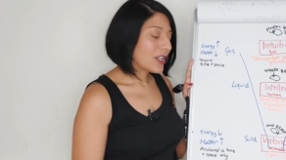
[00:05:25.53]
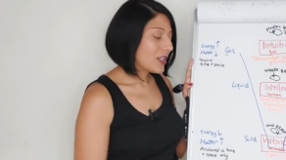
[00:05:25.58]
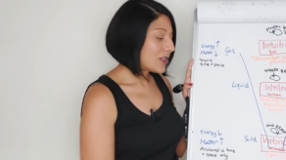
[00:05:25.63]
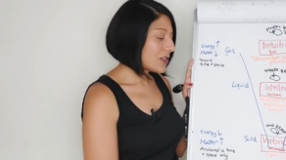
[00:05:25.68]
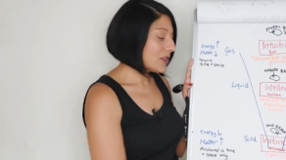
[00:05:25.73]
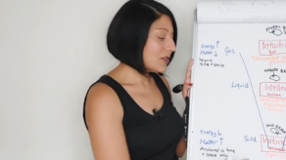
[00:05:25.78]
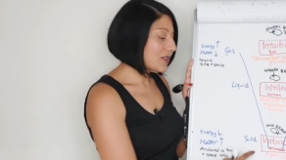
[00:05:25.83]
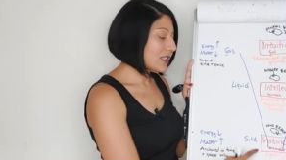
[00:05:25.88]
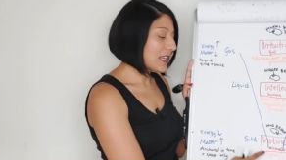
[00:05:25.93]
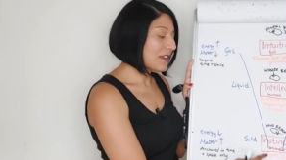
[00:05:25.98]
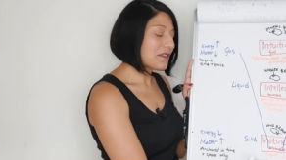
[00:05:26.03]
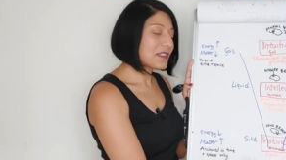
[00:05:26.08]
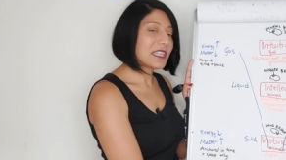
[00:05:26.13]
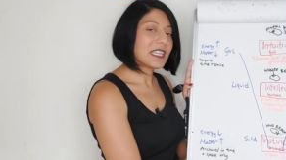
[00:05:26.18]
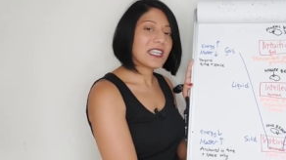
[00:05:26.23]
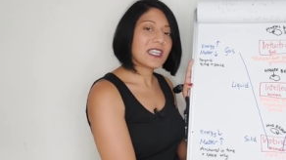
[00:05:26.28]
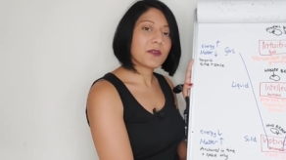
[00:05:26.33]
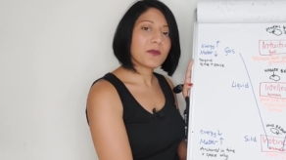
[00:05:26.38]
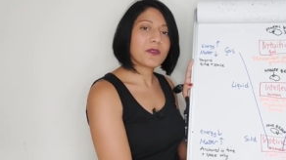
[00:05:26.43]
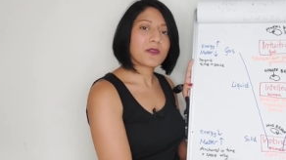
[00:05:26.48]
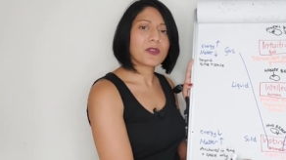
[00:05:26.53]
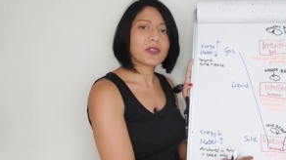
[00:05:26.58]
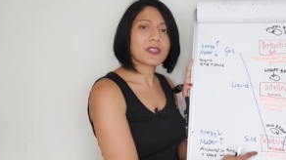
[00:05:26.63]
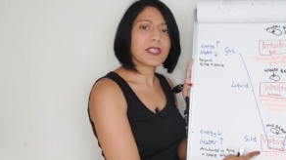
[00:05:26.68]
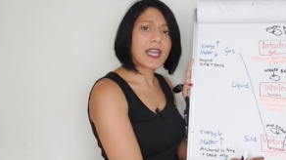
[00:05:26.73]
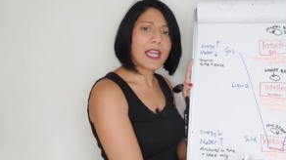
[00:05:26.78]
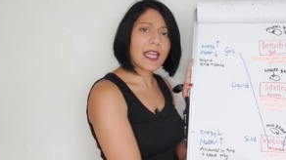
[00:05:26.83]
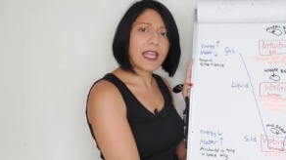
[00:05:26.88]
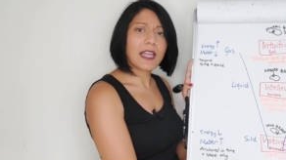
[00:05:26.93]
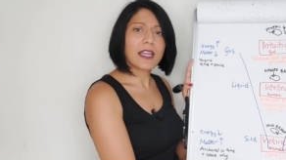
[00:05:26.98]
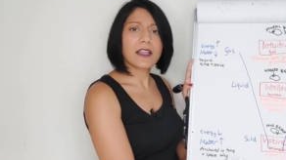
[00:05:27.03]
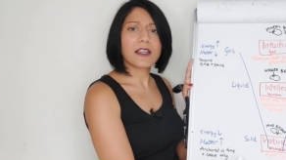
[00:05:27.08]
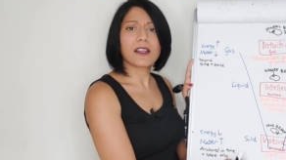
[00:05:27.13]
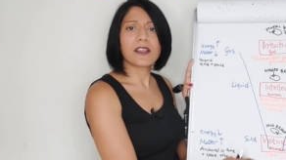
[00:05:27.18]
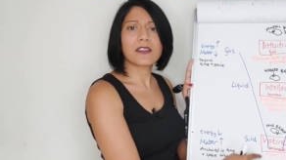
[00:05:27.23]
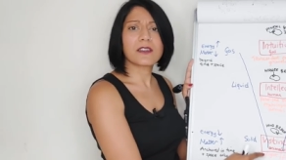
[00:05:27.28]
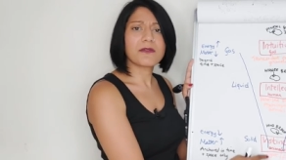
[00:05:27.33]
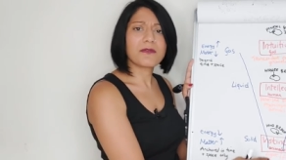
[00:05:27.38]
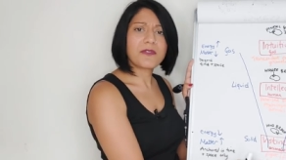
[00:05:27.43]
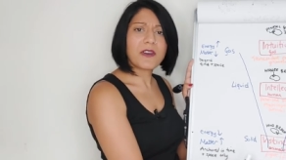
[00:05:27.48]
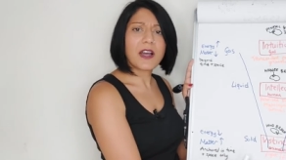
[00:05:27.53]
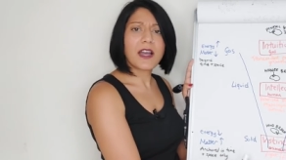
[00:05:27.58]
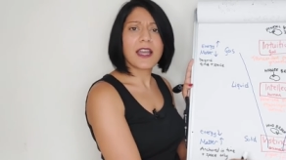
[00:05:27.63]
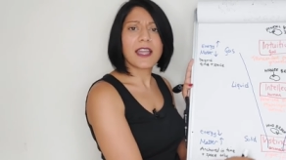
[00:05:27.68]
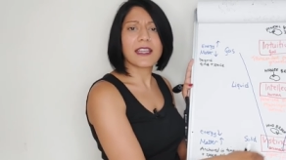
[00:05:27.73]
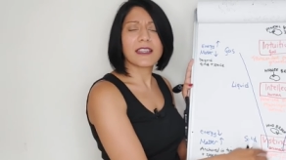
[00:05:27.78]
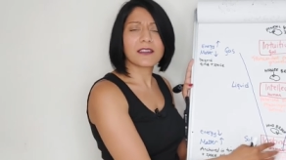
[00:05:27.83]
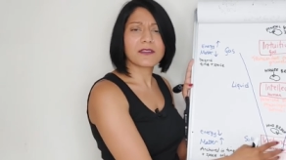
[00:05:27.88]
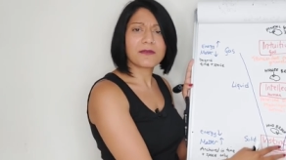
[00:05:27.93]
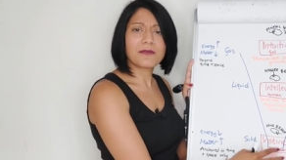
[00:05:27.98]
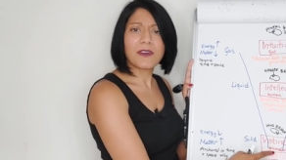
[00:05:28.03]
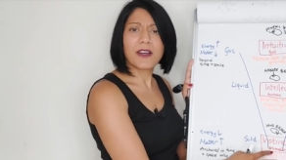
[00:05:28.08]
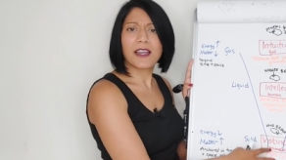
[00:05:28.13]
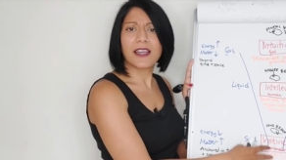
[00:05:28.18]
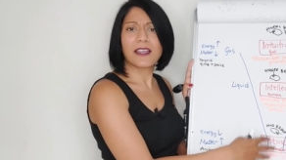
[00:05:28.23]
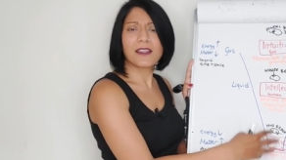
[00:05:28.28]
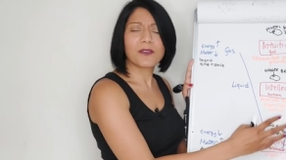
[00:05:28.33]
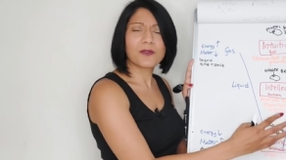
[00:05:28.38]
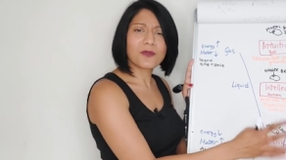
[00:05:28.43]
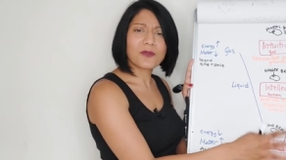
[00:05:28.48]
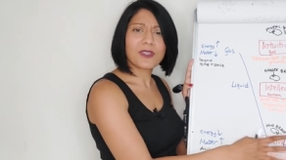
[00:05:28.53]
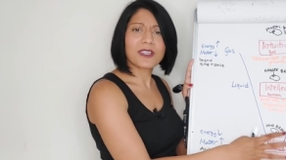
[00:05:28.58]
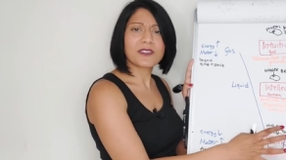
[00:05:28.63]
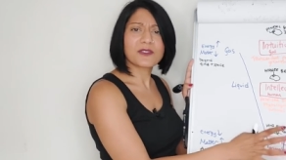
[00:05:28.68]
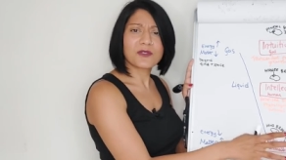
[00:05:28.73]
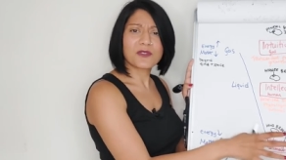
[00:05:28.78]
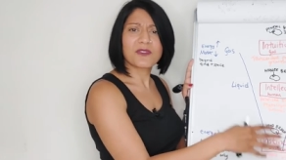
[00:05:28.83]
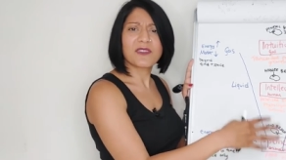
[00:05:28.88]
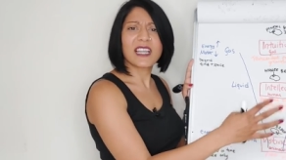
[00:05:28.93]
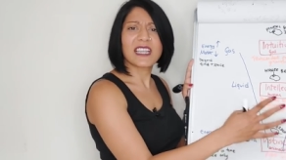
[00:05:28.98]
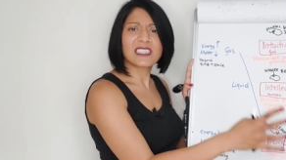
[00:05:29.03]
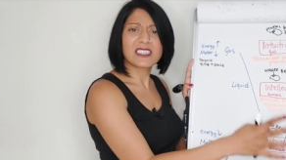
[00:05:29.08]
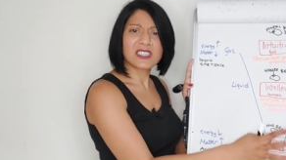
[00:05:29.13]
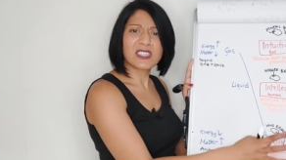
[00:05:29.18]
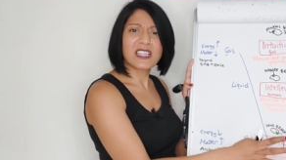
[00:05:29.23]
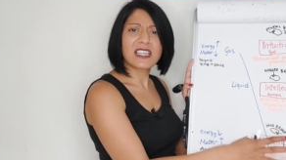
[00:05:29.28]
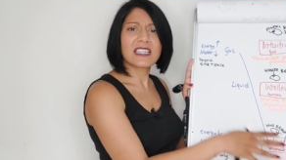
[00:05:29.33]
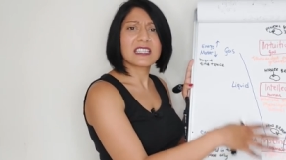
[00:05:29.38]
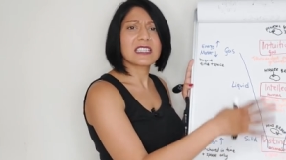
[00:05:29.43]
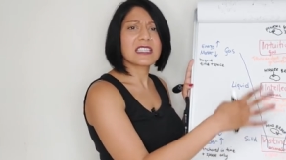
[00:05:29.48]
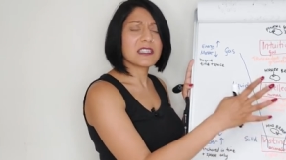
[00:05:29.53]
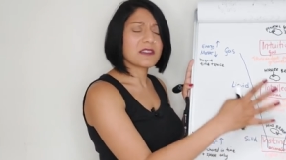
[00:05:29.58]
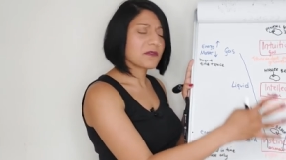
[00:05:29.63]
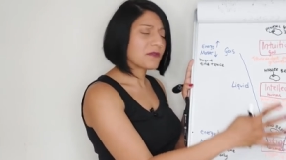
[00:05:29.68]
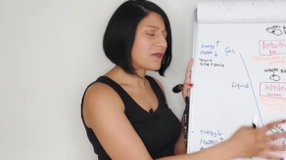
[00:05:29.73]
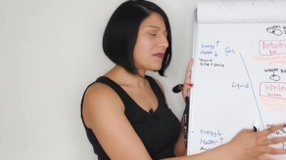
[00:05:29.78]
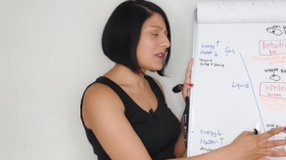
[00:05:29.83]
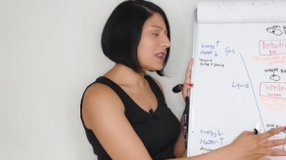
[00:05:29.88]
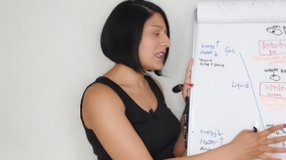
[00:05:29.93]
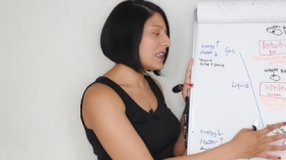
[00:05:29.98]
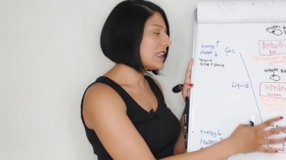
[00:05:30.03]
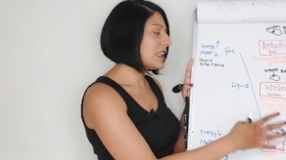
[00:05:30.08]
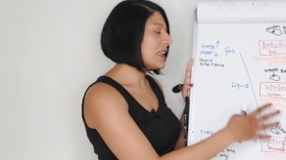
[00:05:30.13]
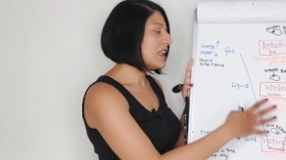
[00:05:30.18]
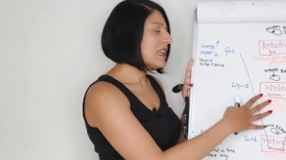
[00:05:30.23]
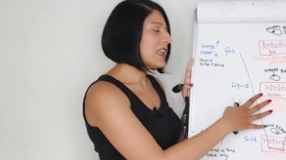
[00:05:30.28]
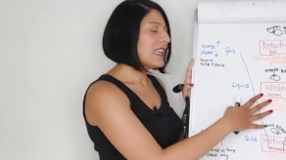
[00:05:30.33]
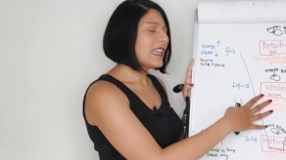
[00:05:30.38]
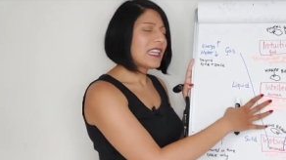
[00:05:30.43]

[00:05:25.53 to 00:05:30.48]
So down here we've got the anger, the fight, the fight, and all that sort of anxiety and fear.